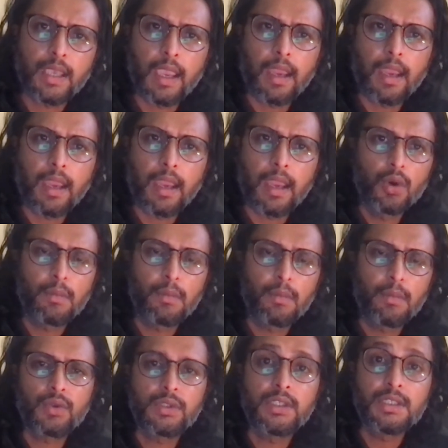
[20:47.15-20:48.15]
cared more
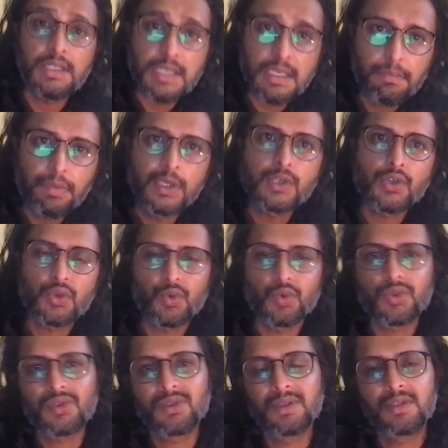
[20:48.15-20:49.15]
about the deeper
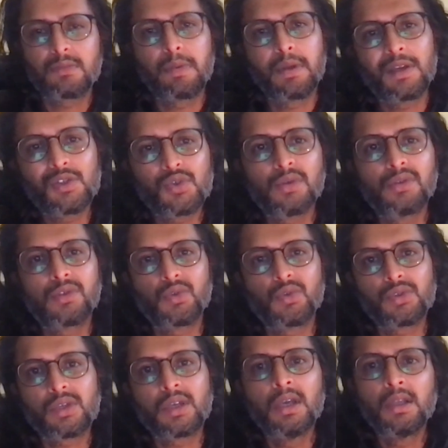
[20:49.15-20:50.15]
truths, the spiritual
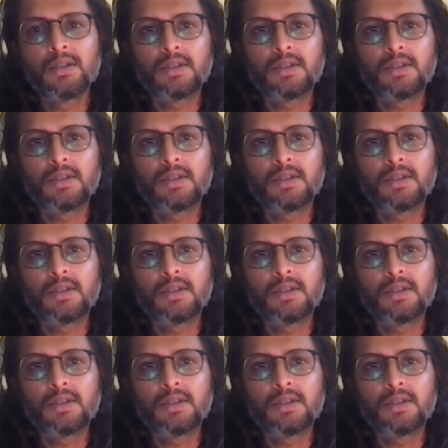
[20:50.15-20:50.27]
truths,